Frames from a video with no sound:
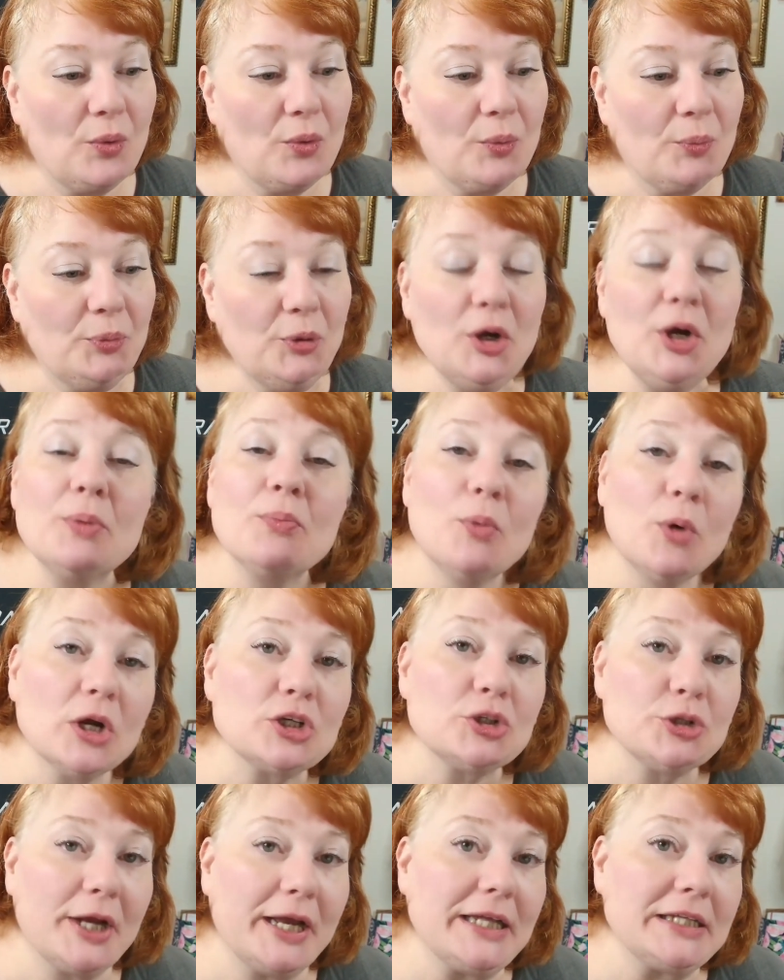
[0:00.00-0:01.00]
put more
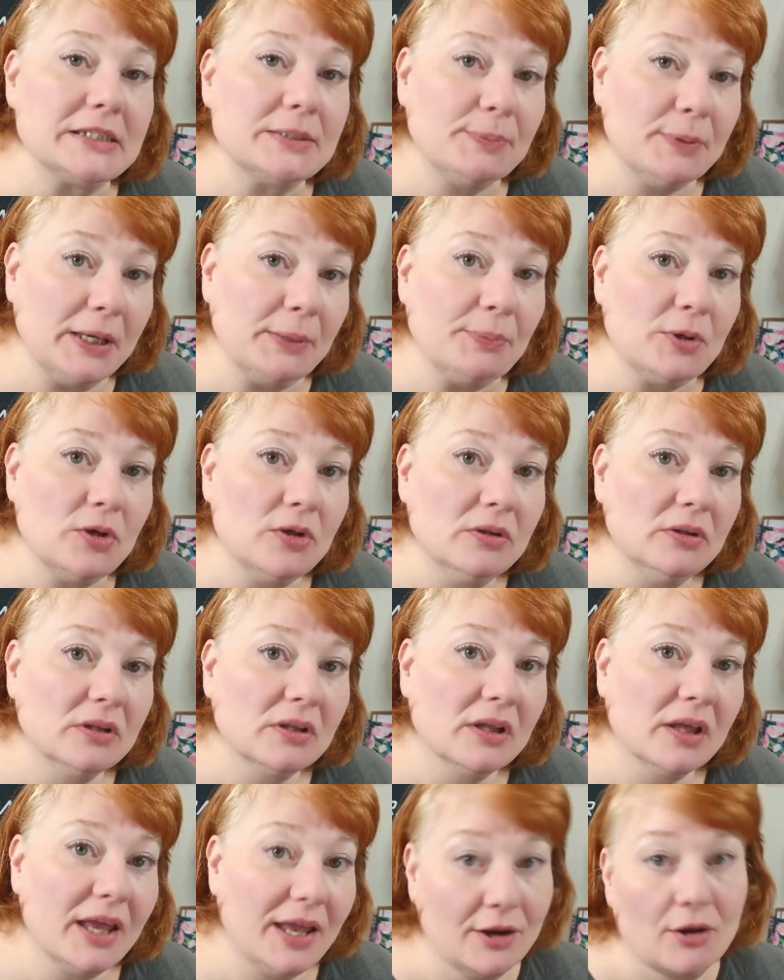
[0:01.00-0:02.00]
trans people
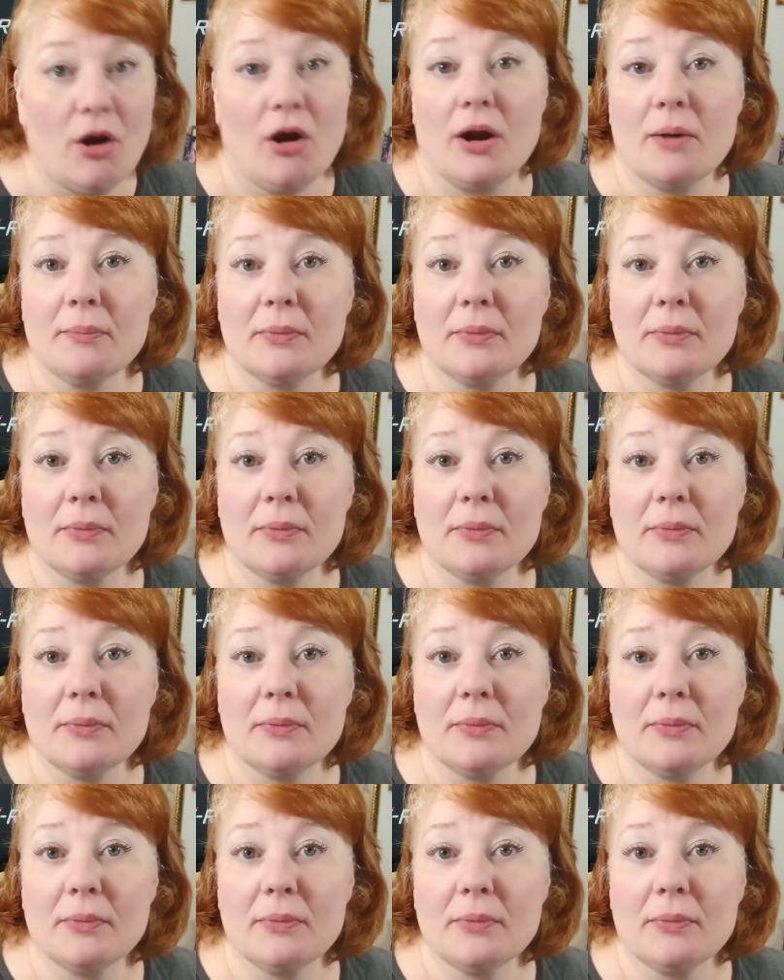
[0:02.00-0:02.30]
in harm,